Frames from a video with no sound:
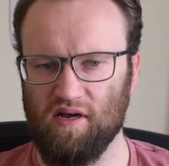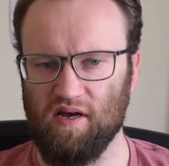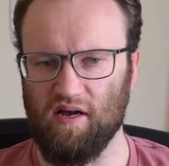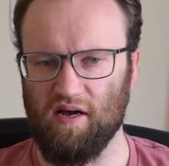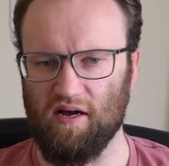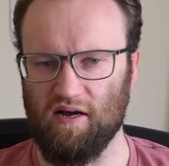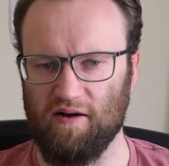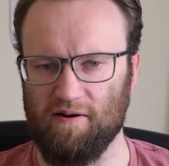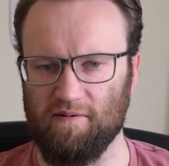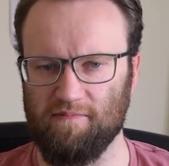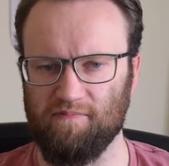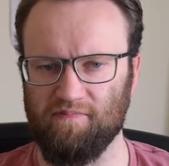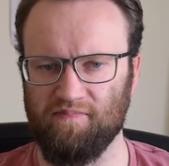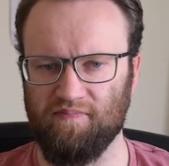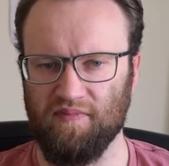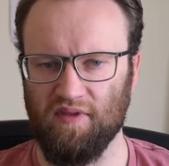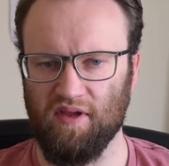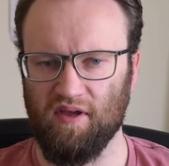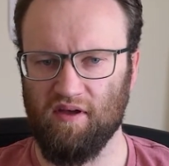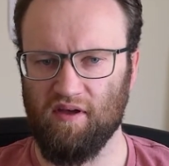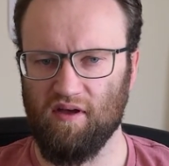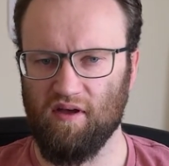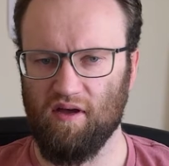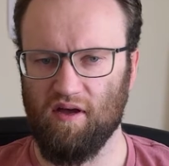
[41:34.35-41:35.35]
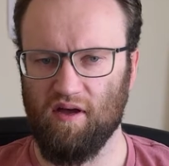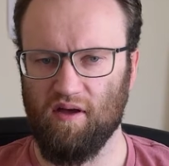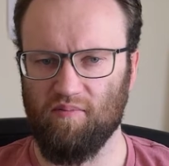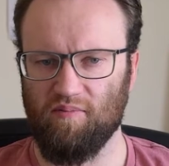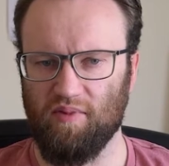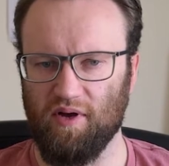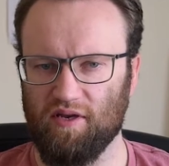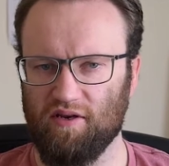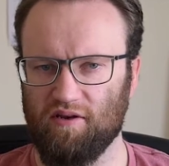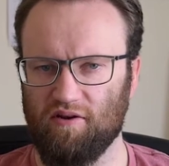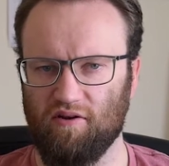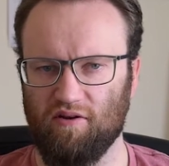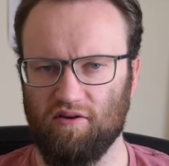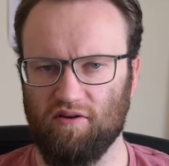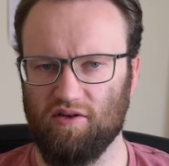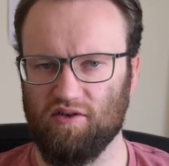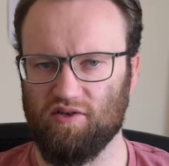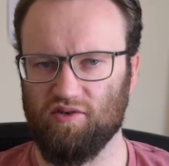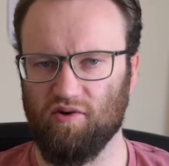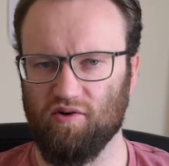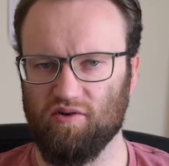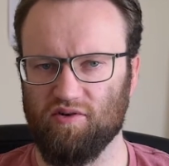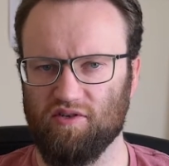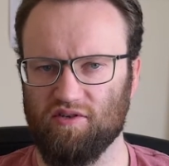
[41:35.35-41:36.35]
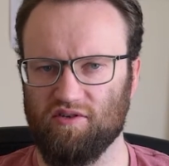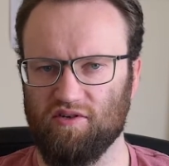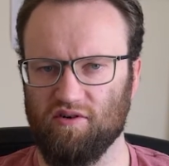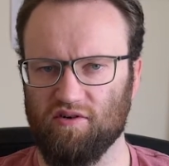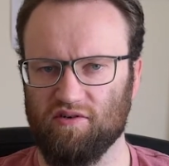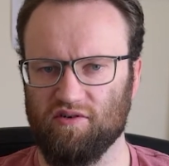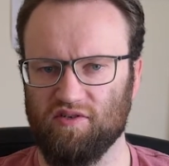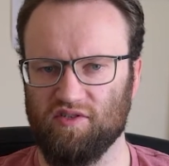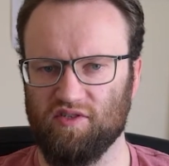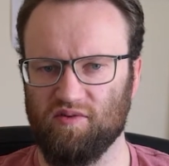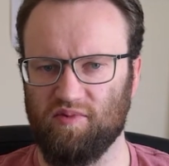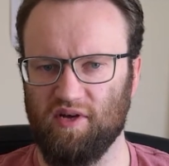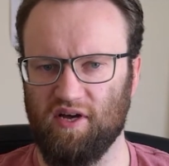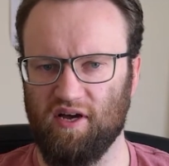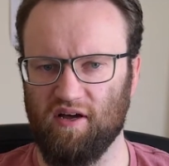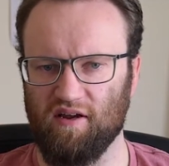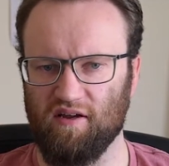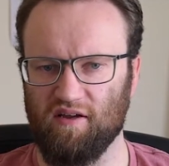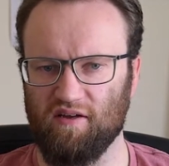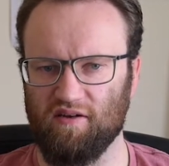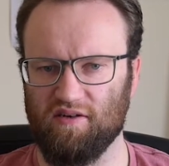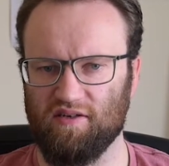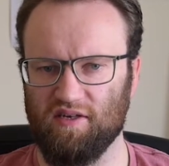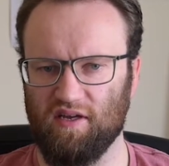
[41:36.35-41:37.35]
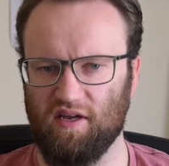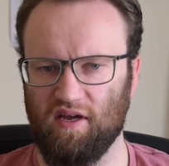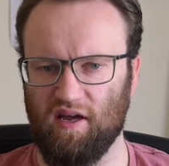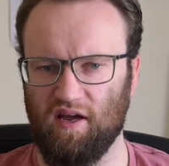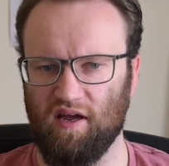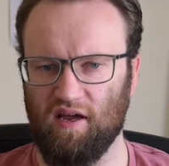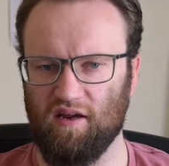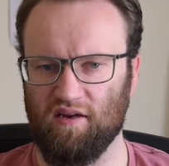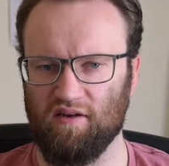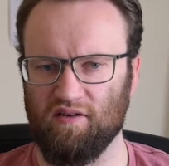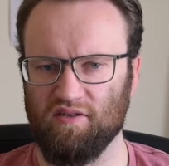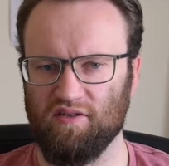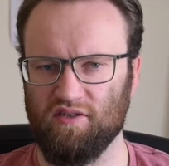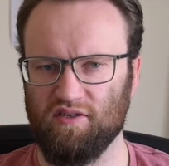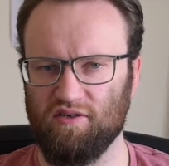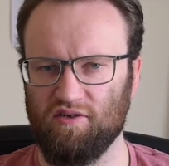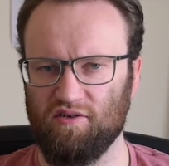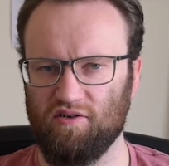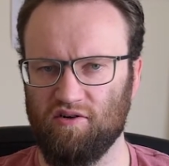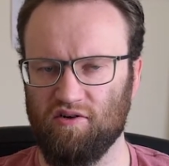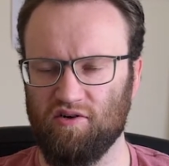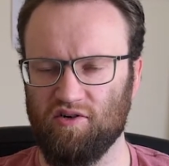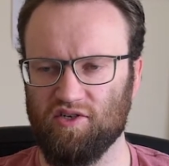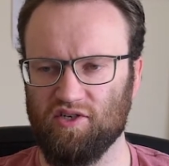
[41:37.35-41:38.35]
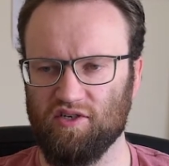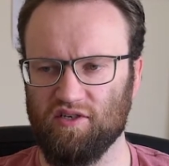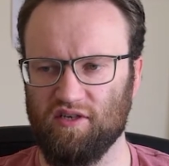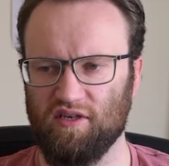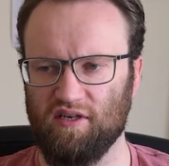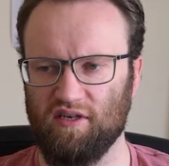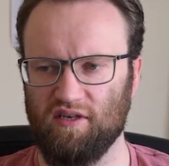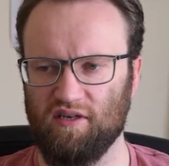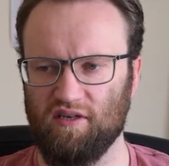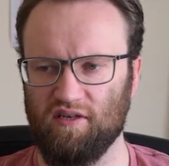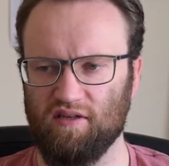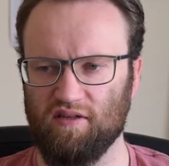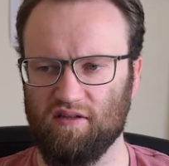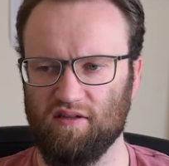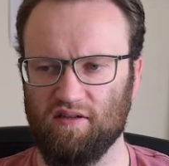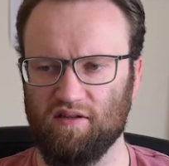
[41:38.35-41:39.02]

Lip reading: But you know, you talk to the doctors about it, and usually